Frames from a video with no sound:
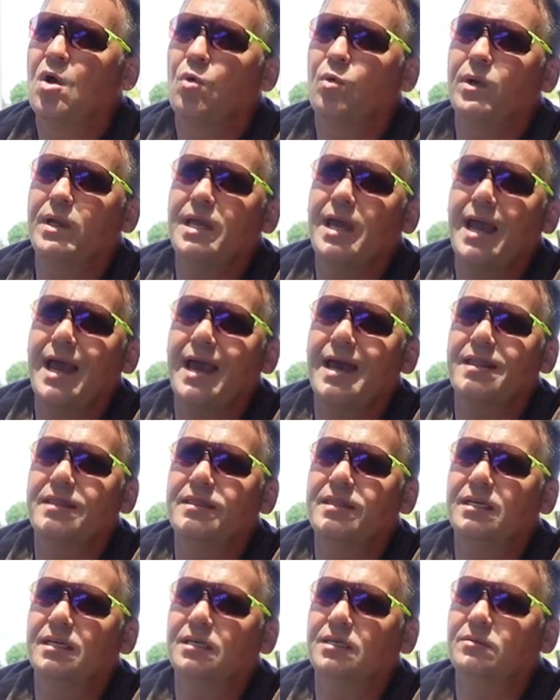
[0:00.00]
We
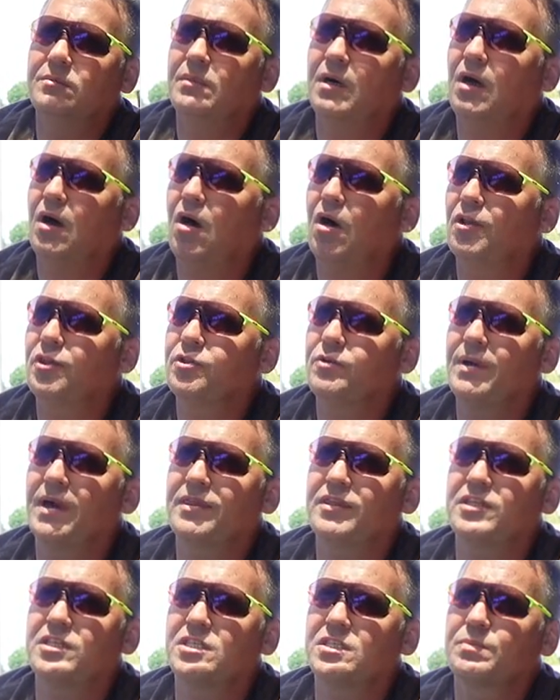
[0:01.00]
had them all
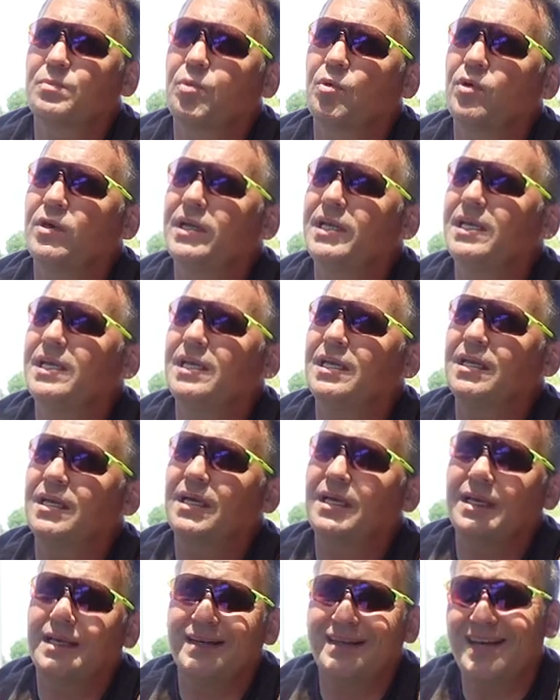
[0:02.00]
throughout the
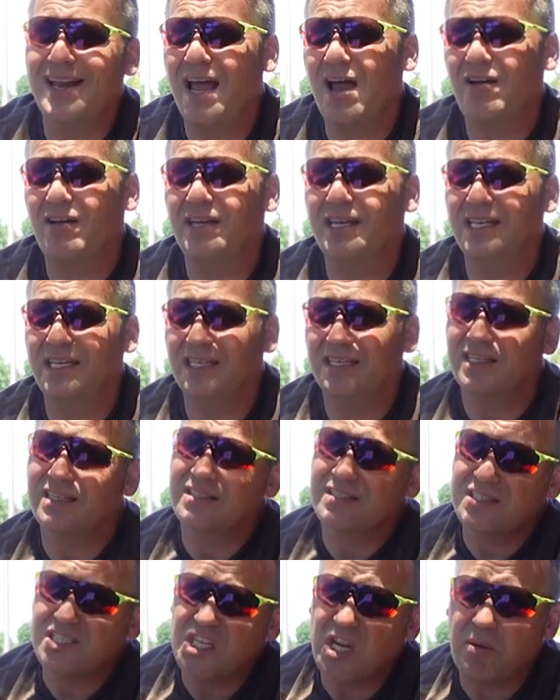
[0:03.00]
spring, now getting
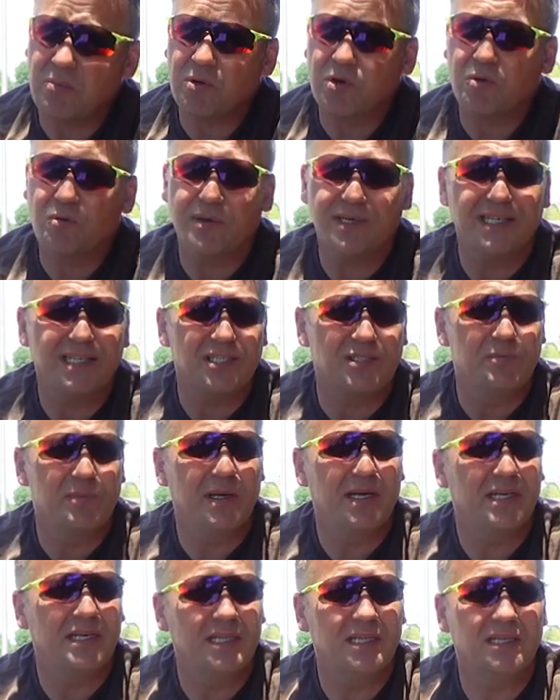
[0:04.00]
into summer when it's
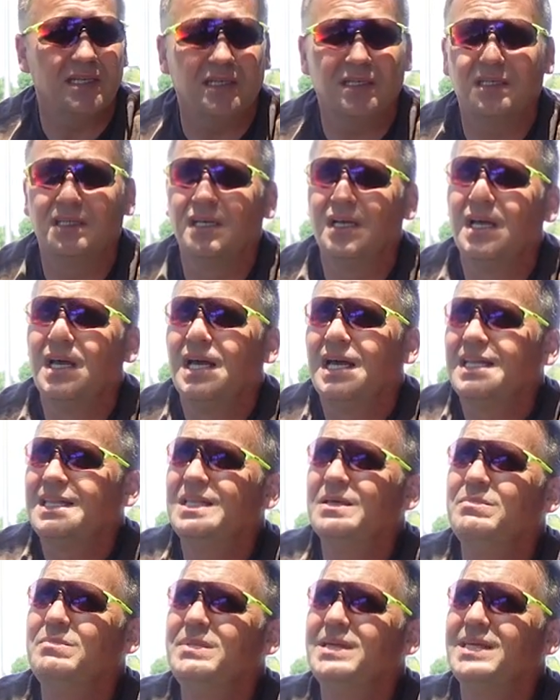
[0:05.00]
been in the,
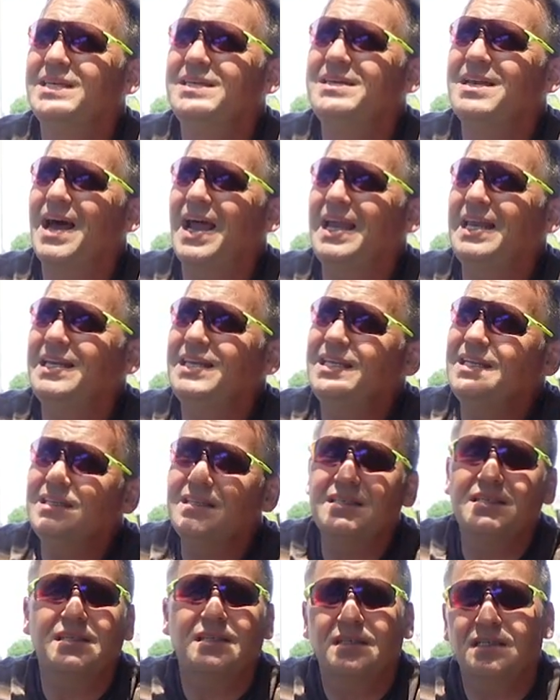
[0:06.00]
the mid
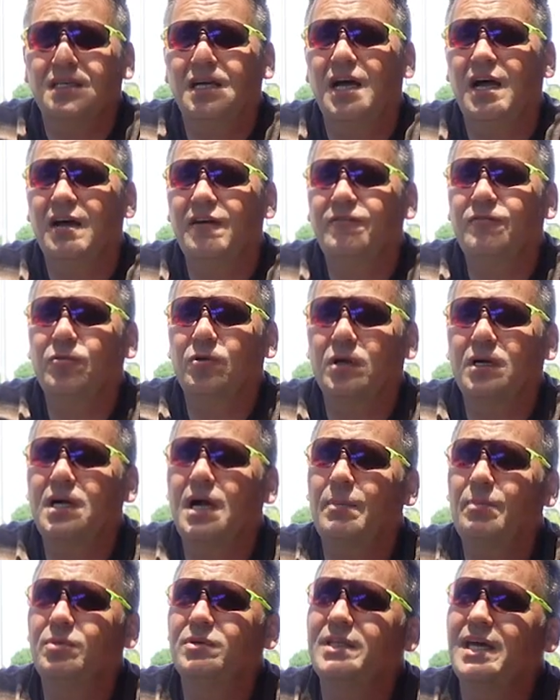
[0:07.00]
nineties uh, for a
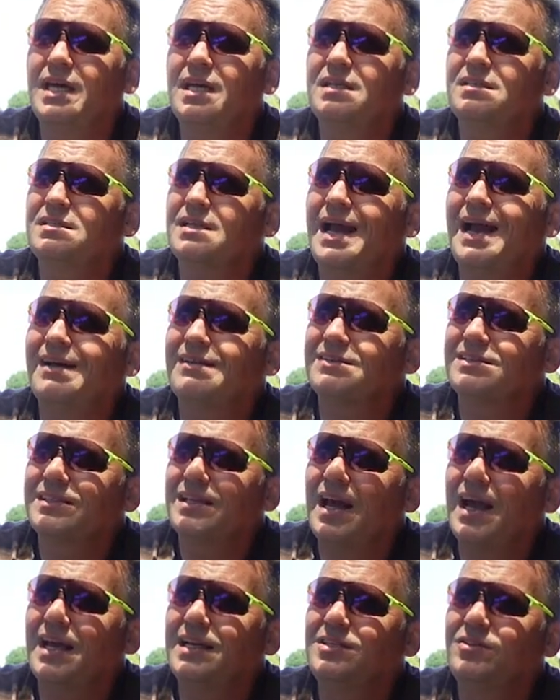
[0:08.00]
couple days
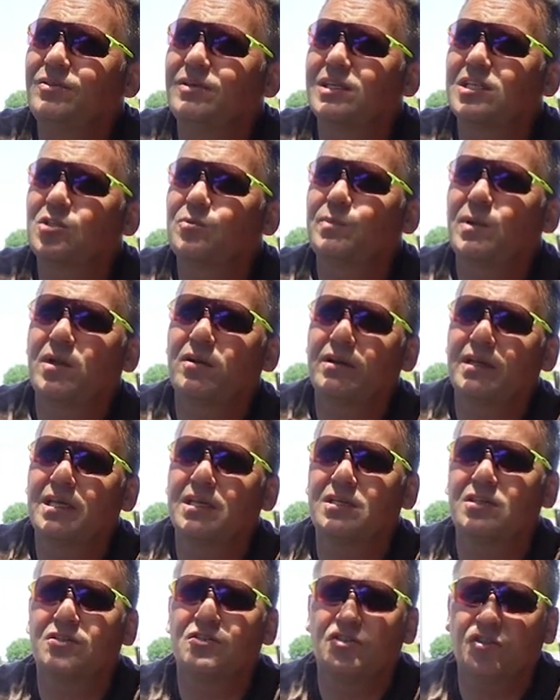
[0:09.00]
outside, to
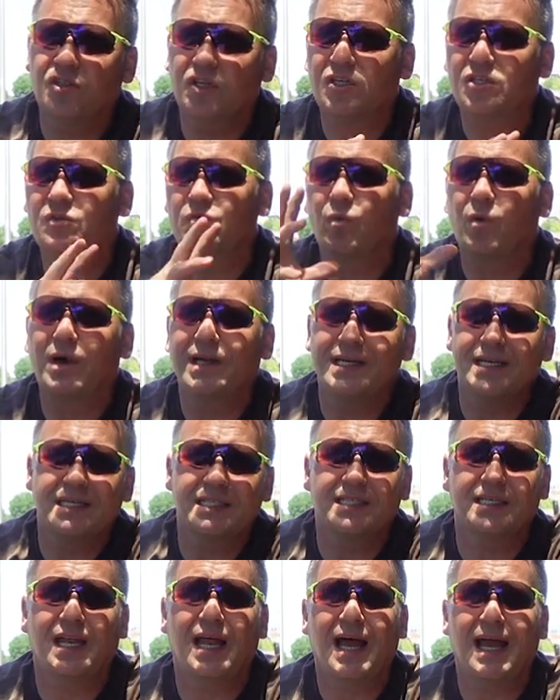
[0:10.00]
experience just what
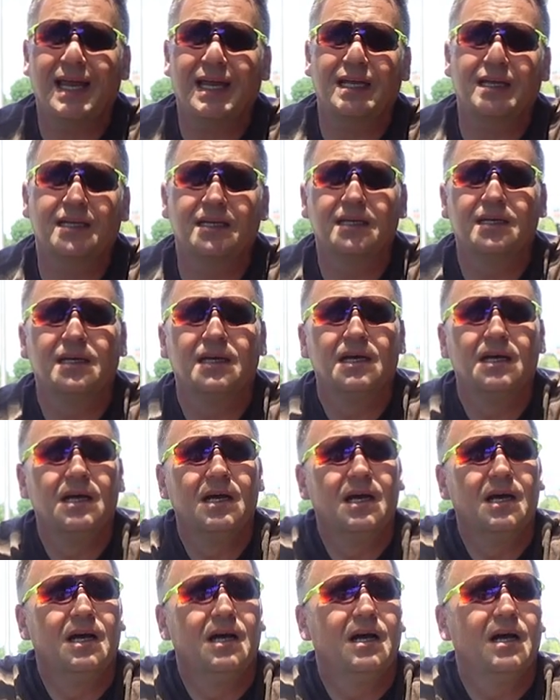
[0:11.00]
it's like
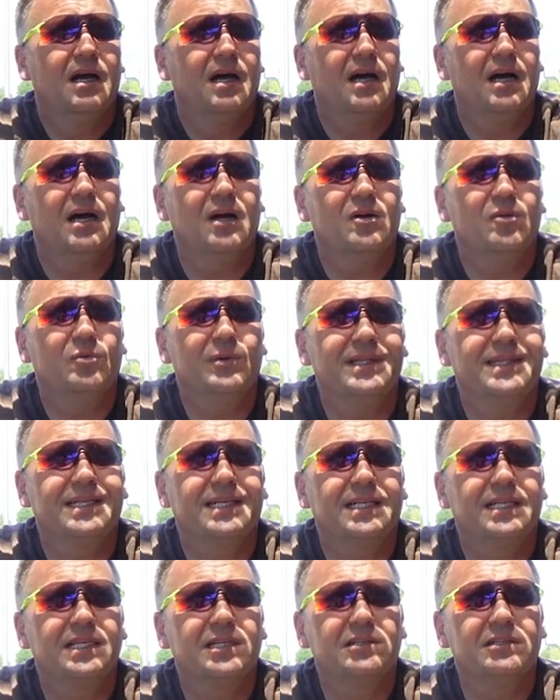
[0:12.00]
uh, with
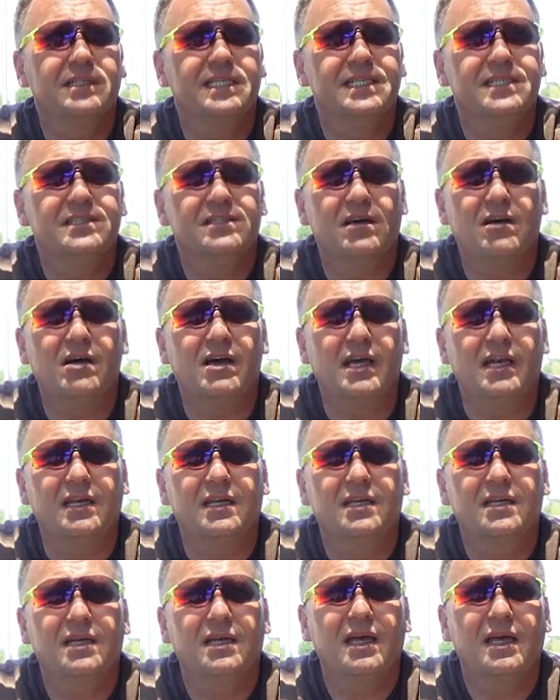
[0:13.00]
the Clearlidz on.